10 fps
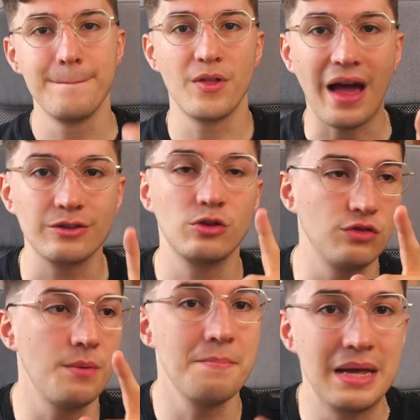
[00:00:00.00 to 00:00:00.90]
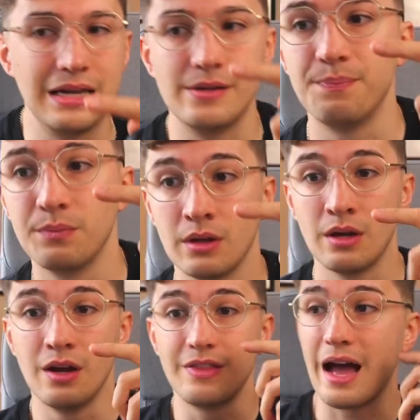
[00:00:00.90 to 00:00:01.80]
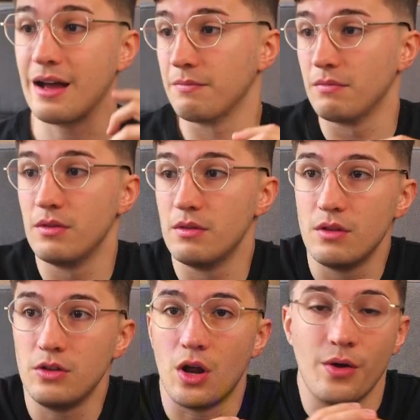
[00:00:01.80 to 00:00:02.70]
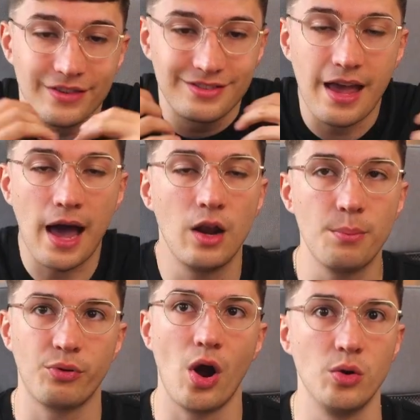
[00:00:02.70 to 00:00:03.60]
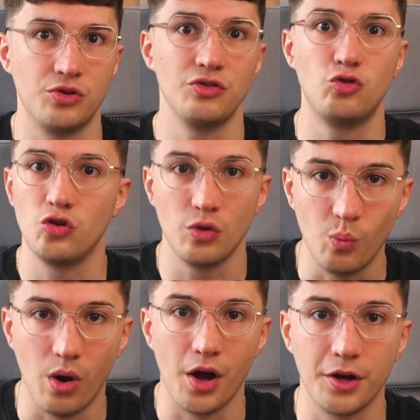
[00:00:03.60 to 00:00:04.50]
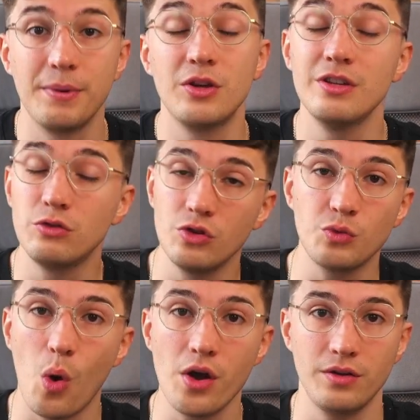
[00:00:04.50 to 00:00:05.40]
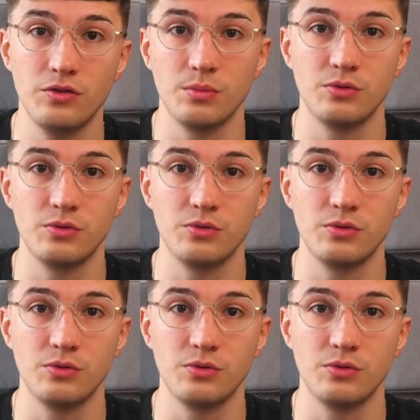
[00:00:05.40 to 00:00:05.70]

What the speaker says: But that doesn't mean that this tell approach doesn't work, because it does work in some